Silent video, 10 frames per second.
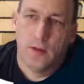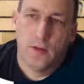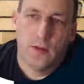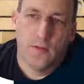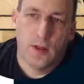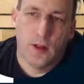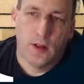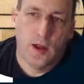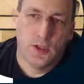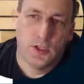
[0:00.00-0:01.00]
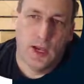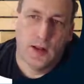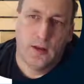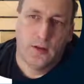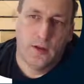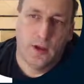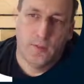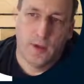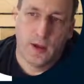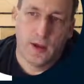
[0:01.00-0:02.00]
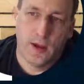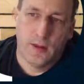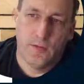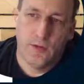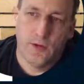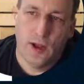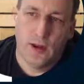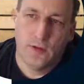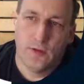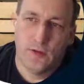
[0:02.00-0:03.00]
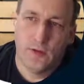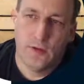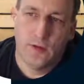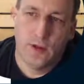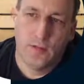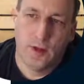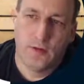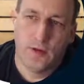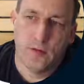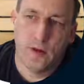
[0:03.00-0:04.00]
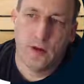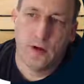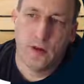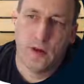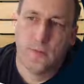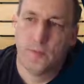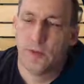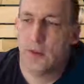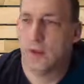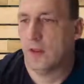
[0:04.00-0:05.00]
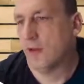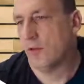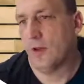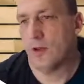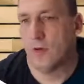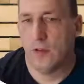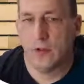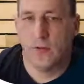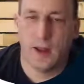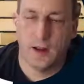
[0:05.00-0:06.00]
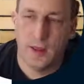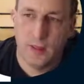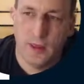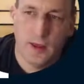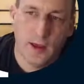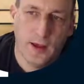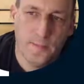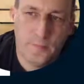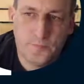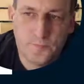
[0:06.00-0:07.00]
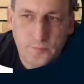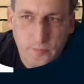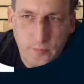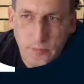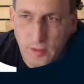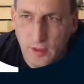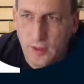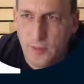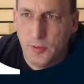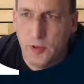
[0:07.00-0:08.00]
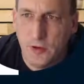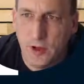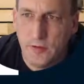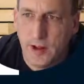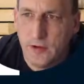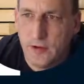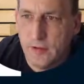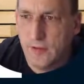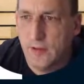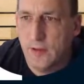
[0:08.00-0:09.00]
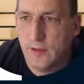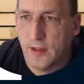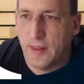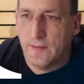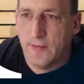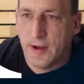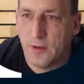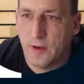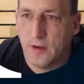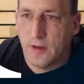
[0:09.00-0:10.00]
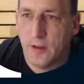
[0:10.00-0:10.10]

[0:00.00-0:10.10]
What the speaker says: So if you click on shadows, you can pick different shadows. So you can pick a real dark. Looks pretty cool. Looks kind of like the Blue Note records, kind of that vibrant